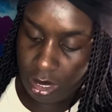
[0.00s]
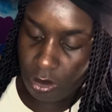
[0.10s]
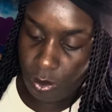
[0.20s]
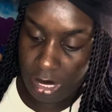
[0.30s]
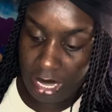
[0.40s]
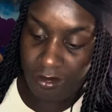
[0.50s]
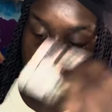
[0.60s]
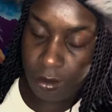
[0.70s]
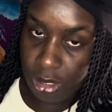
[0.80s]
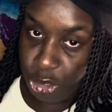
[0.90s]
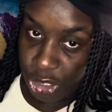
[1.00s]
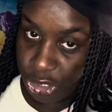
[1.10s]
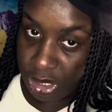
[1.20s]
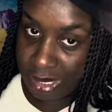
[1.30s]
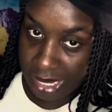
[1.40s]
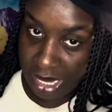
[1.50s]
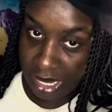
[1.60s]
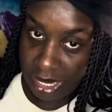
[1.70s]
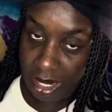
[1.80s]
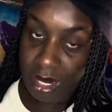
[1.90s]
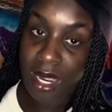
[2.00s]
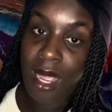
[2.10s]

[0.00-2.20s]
We have the magician here.